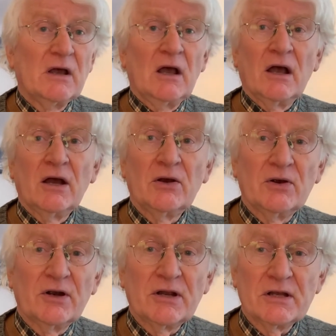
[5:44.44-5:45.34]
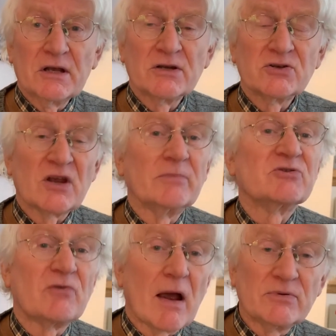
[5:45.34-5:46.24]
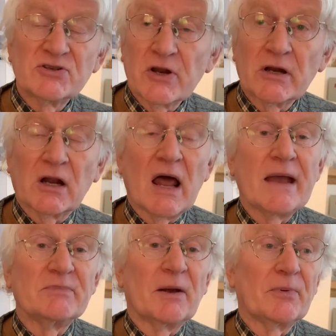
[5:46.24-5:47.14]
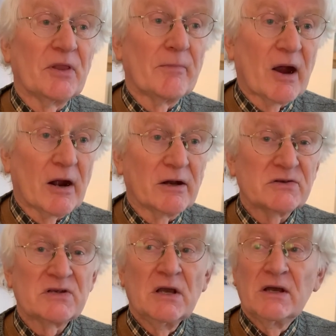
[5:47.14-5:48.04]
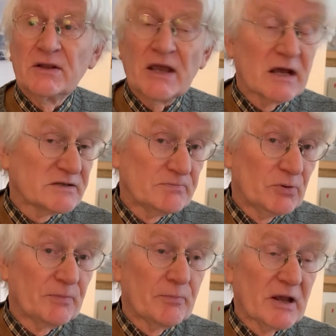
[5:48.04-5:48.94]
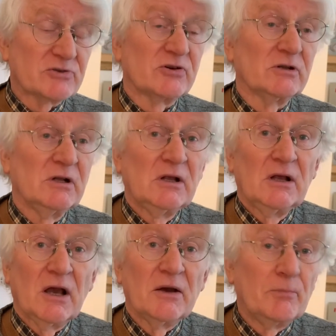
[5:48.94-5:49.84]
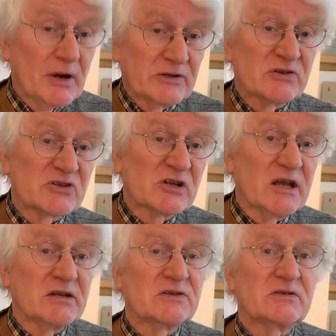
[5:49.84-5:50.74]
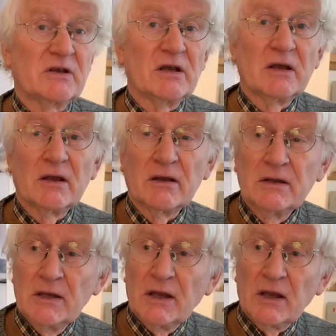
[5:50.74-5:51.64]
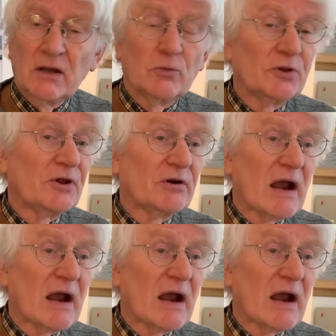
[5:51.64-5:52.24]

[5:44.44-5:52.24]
Ernie and Seamus Robinson climbed up on the barracks. They had to put petrol, break the slates with their